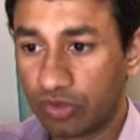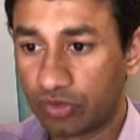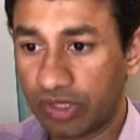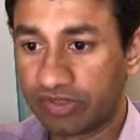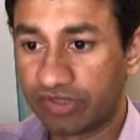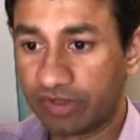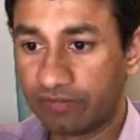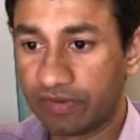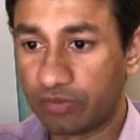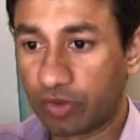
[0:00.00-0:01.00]
So let's say
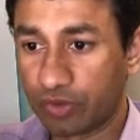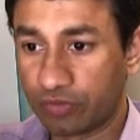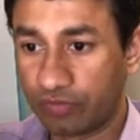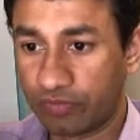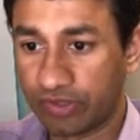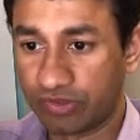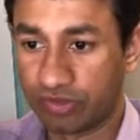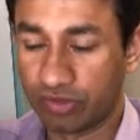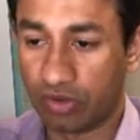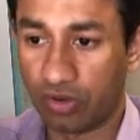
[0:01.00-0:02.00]
we want to
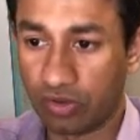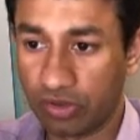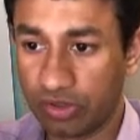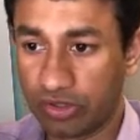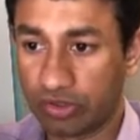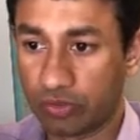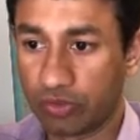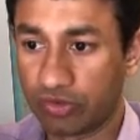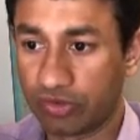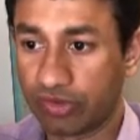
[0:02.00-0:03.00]
fetch all
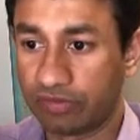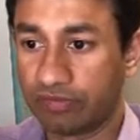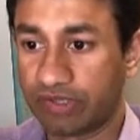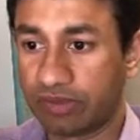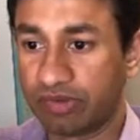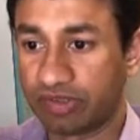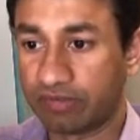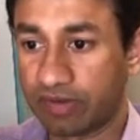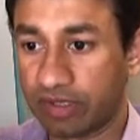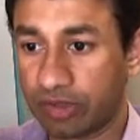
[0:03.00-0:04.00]
rows with a
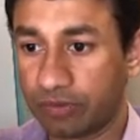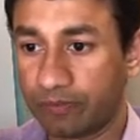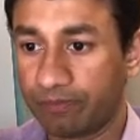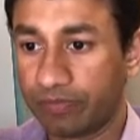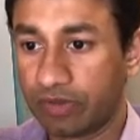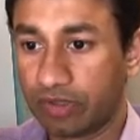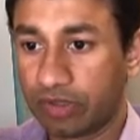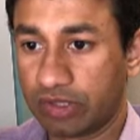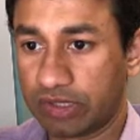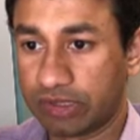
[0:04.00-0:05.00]
missing value.
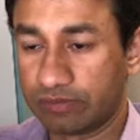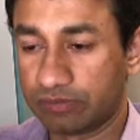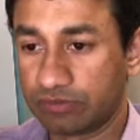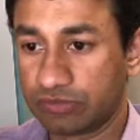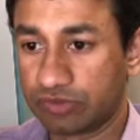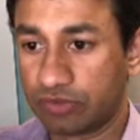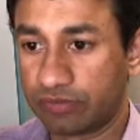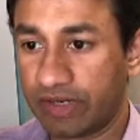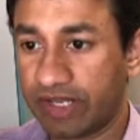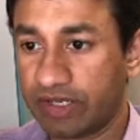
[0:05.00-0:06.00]
Uh, so
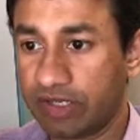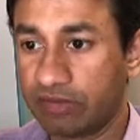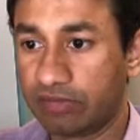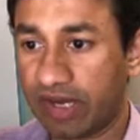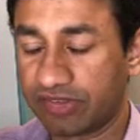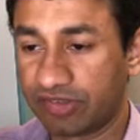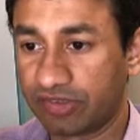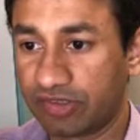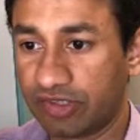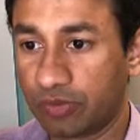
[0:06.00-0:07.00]
when I do
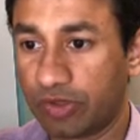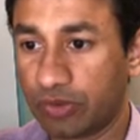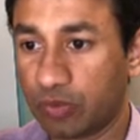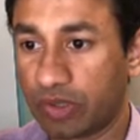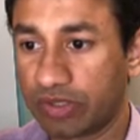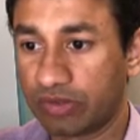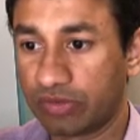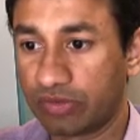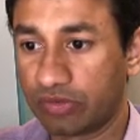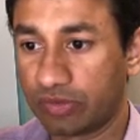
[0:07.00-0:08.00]
axis is equal to one,
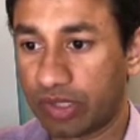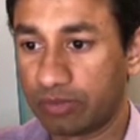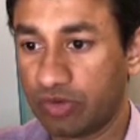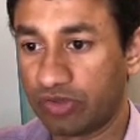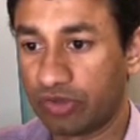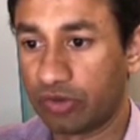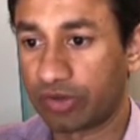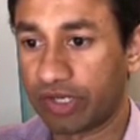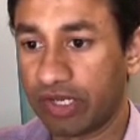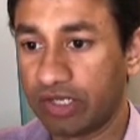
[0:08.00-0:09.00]
so I'm using
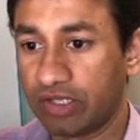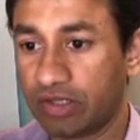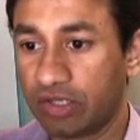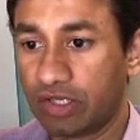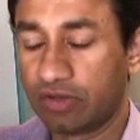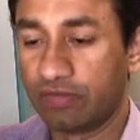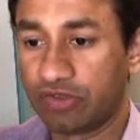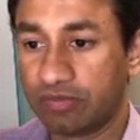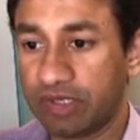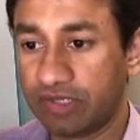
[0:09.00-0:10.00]
dot any,
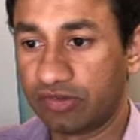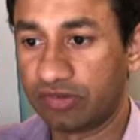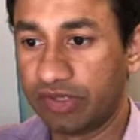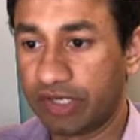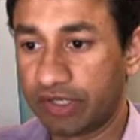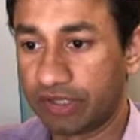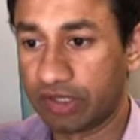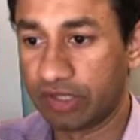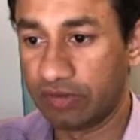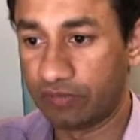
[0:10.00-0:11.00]
which means that
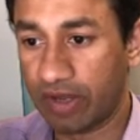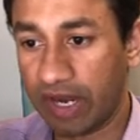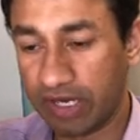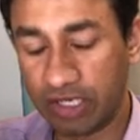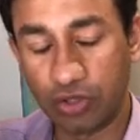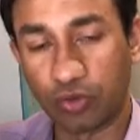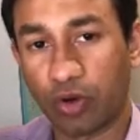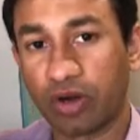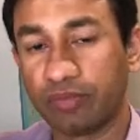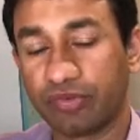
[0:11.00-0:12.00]
uh, if any
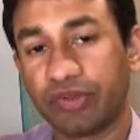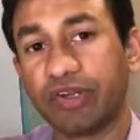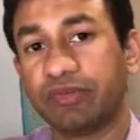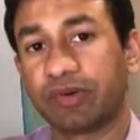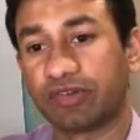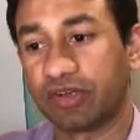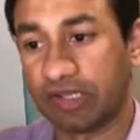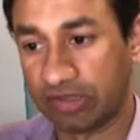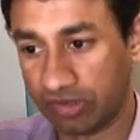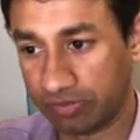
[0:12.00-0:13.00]
columns that is
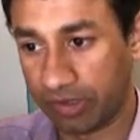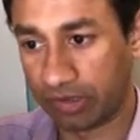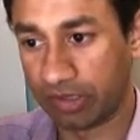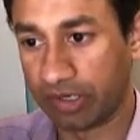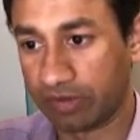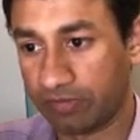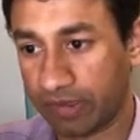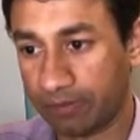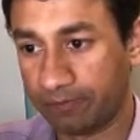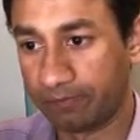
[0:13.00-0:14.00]
present in this particular data
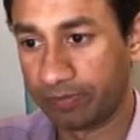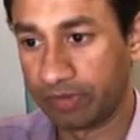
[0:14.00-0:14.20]
frame